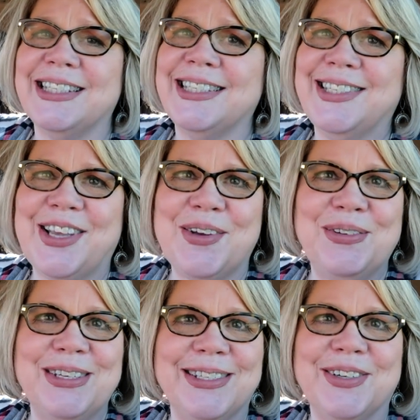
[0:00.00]
and
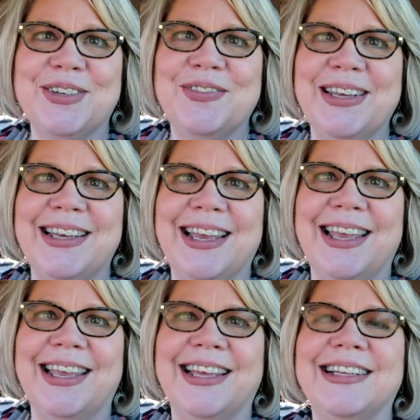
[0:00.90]
so deserving,
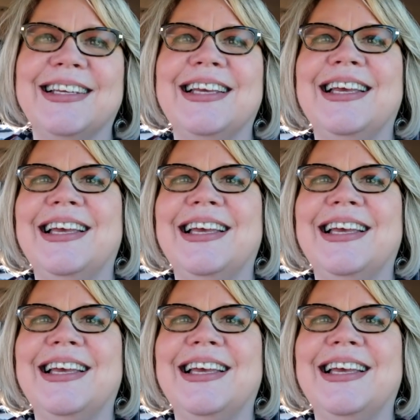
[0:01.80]
and